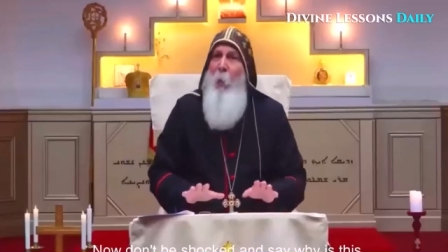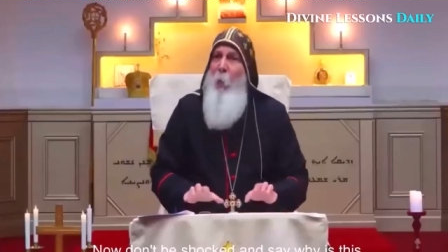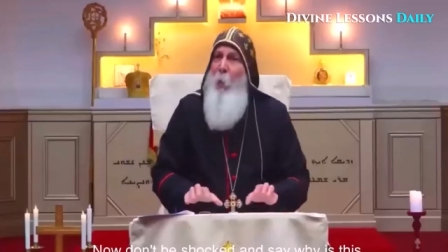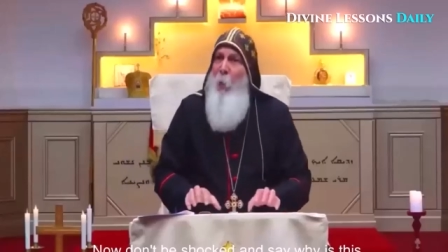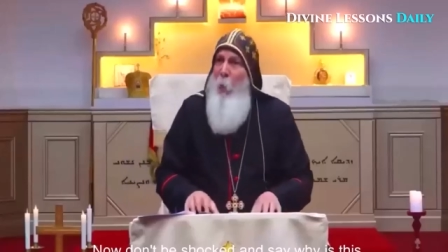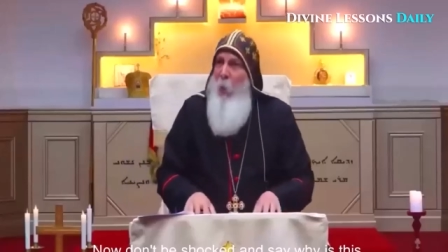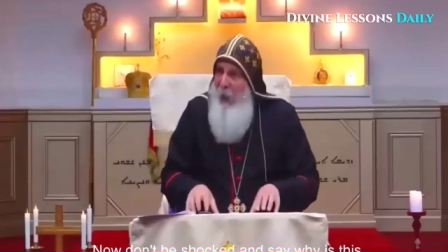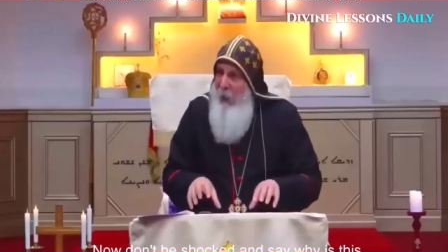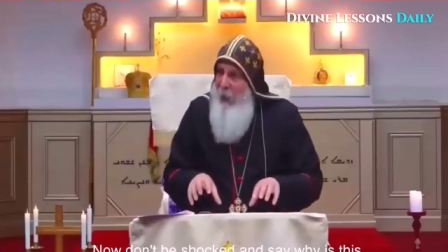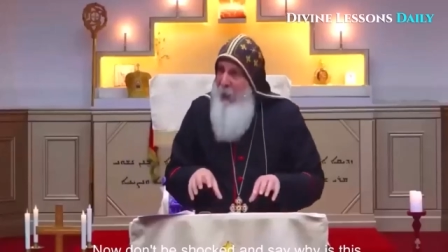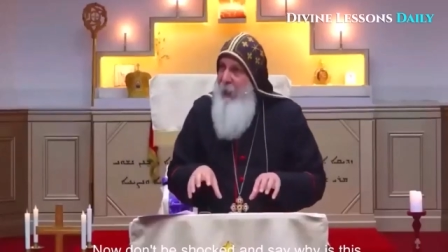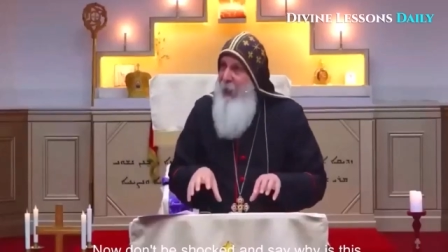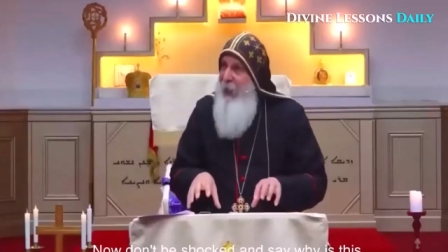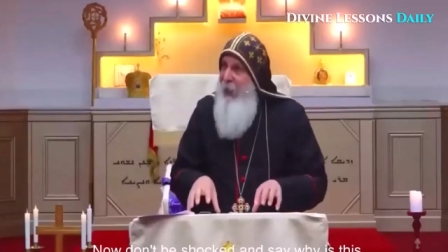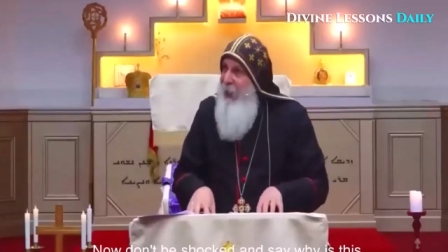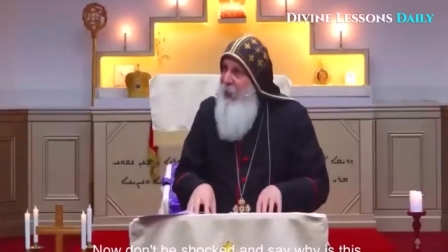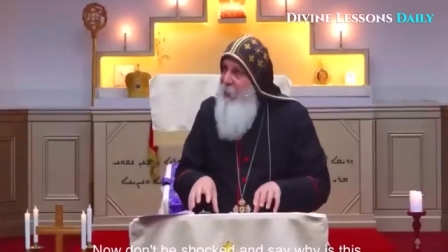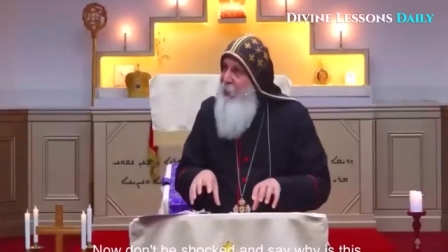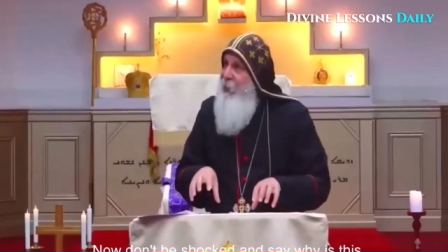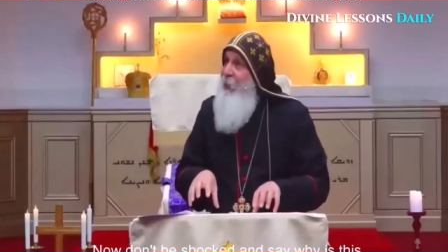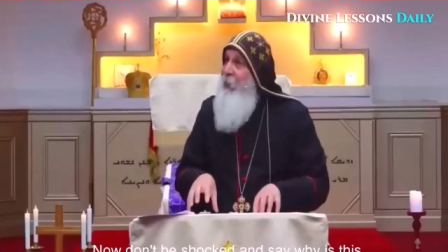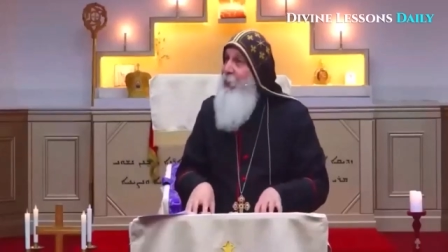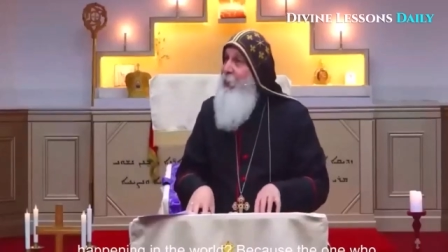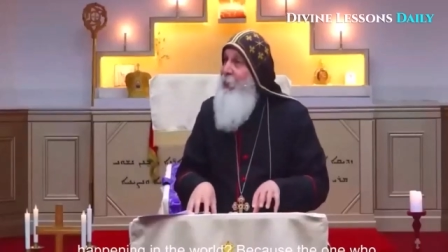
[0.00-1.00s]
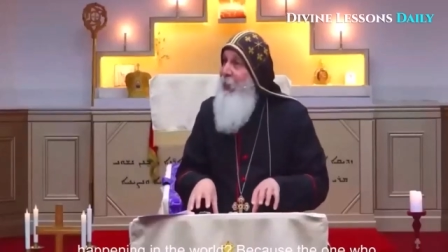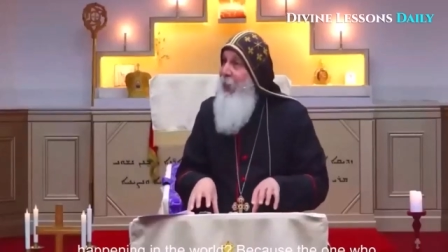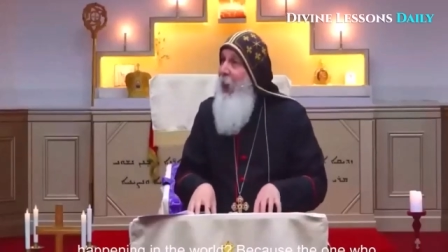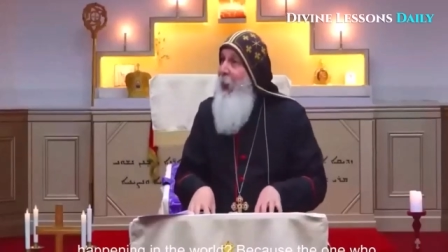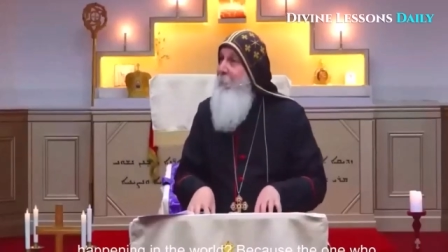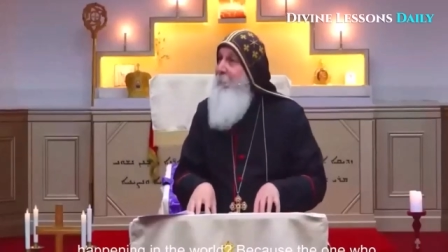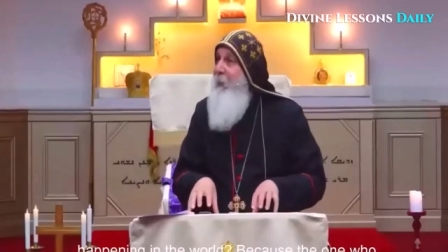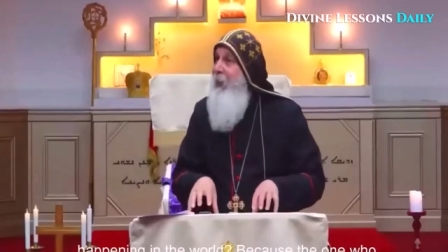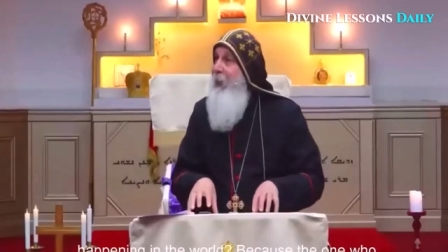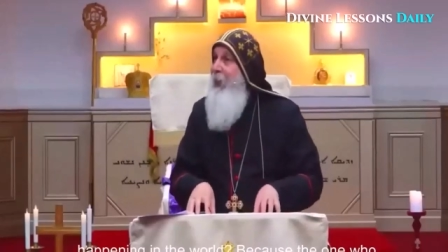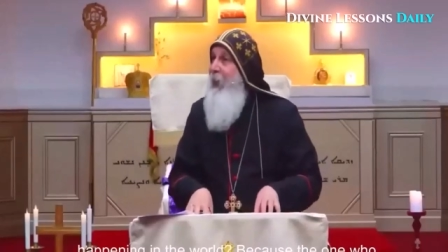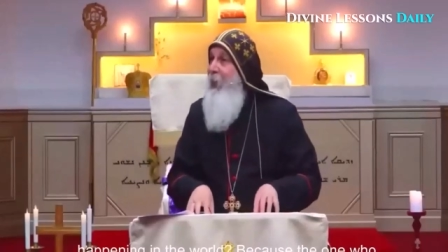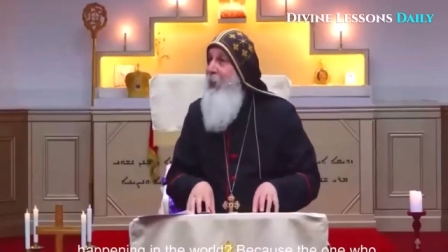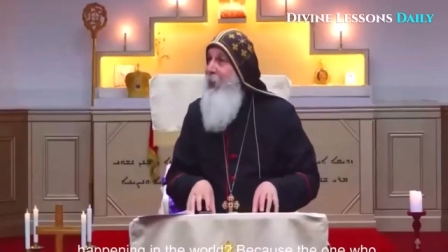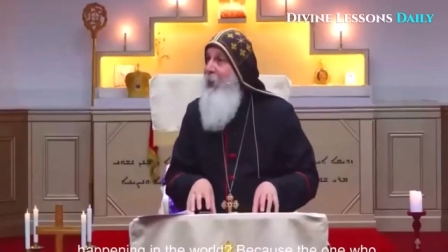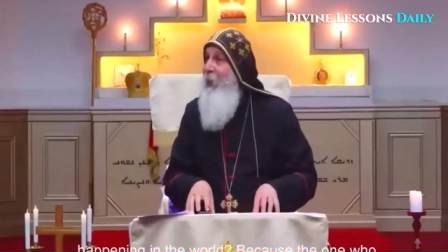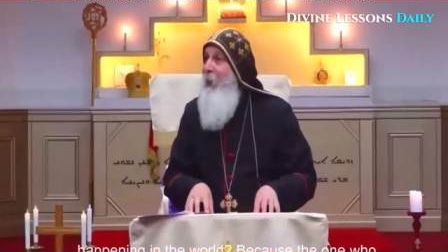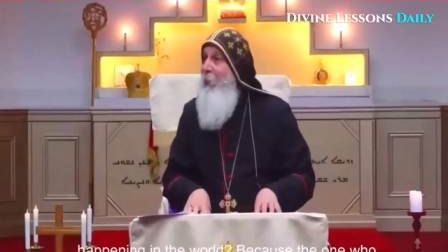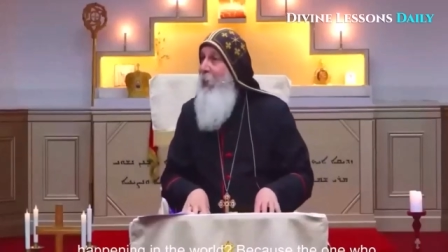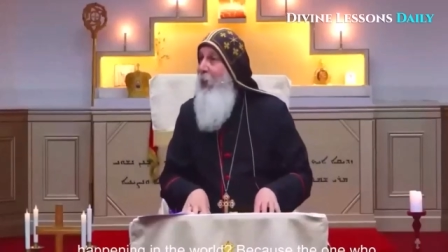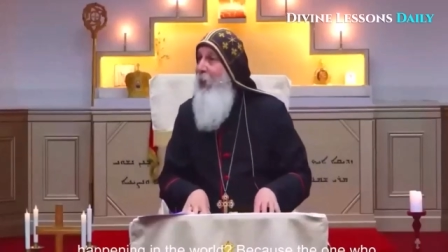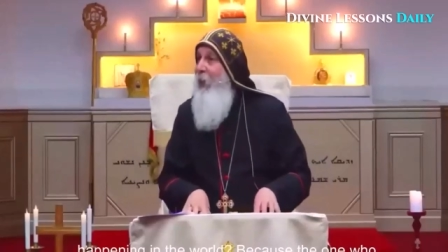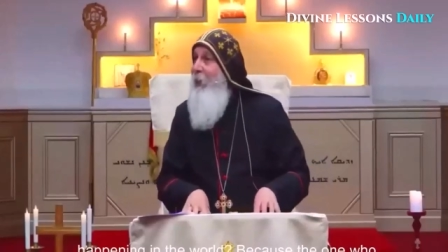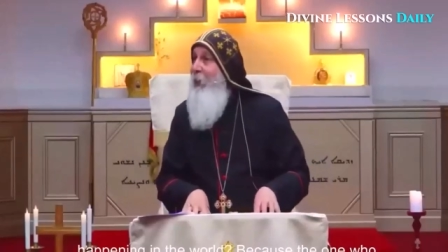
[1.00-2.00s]
why is this happening in the
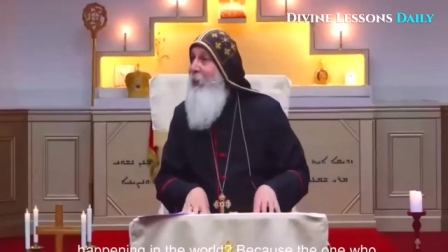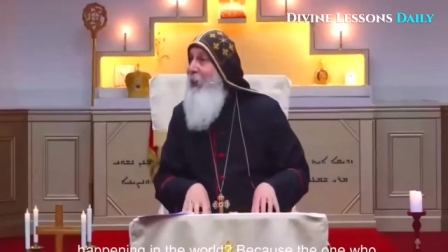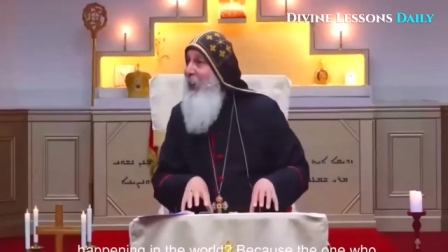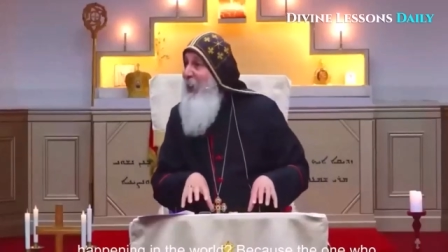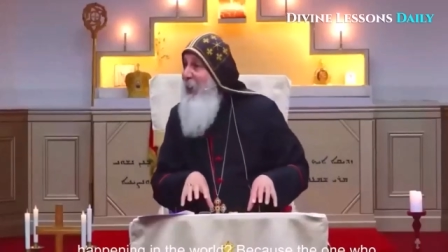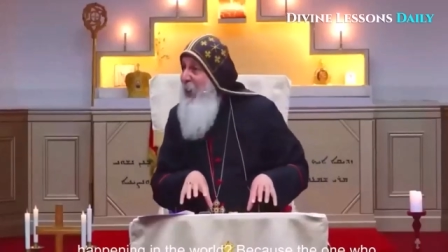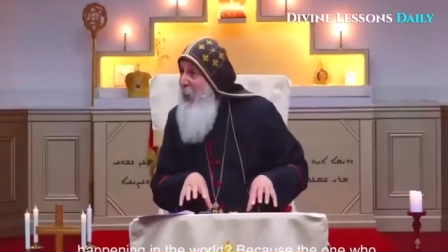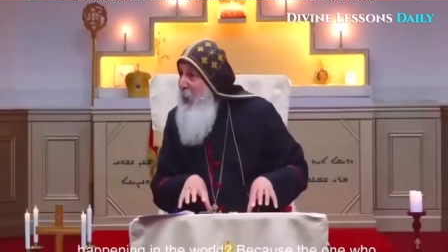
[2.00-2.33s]
world?